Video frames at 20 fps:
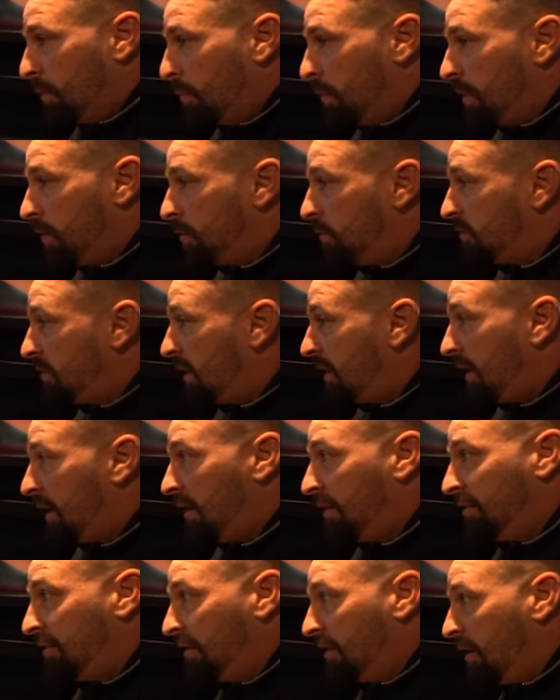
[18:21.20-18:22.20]
we don't take
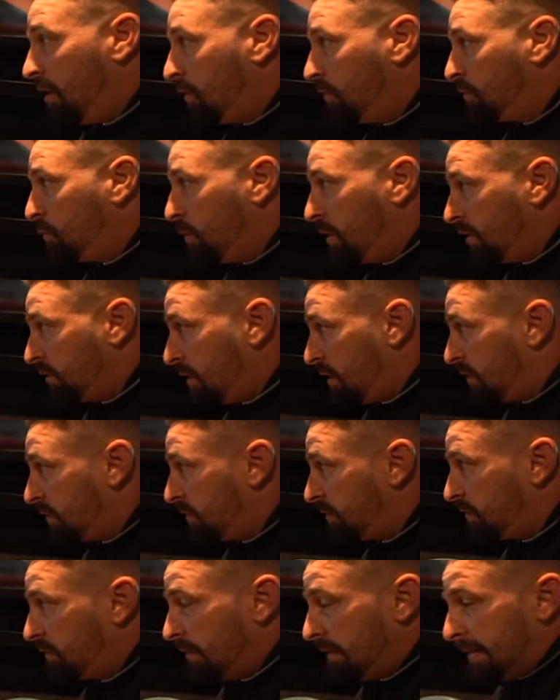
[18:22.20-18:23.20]
anything else with
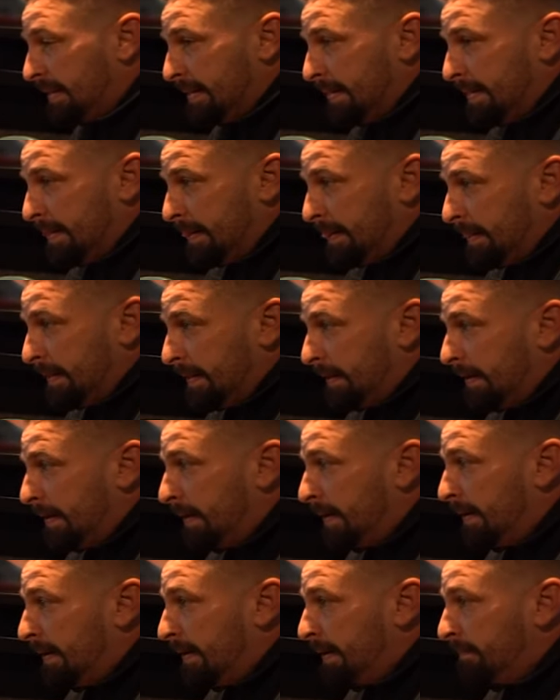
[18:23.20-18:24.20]
us. very good point.
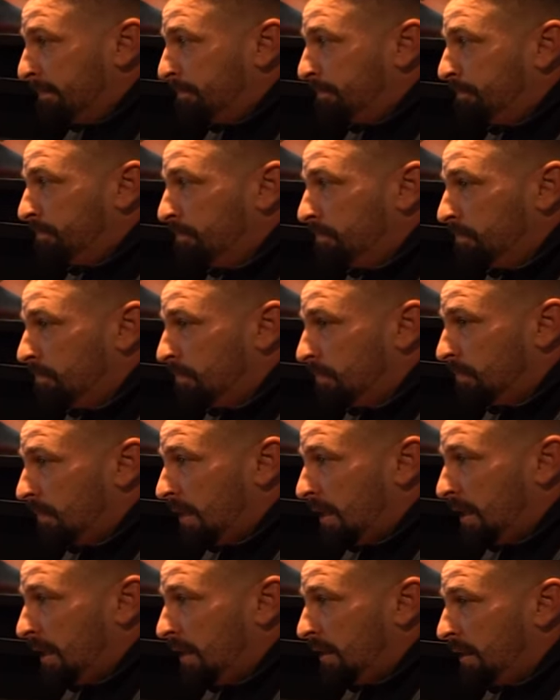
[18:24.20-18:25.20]
Um, very good
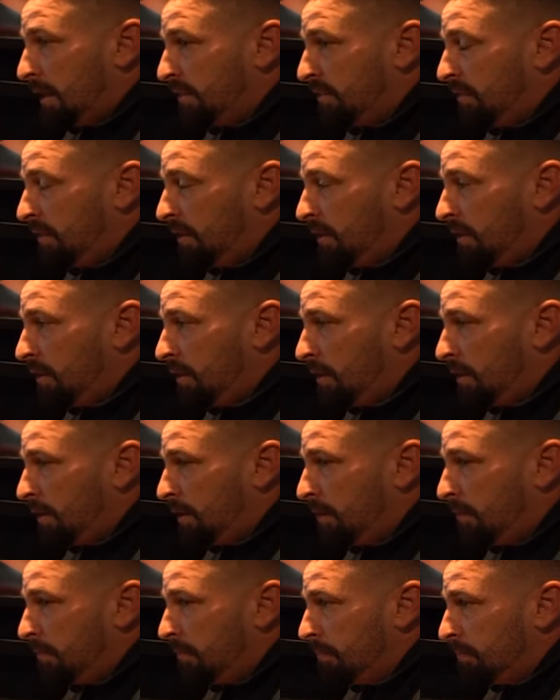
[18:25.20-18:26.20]
point. And I think,
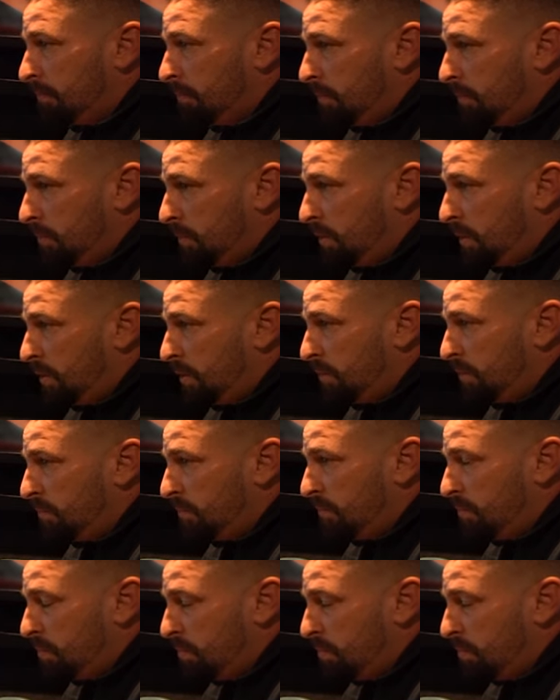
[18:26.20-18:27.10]
uh, you know,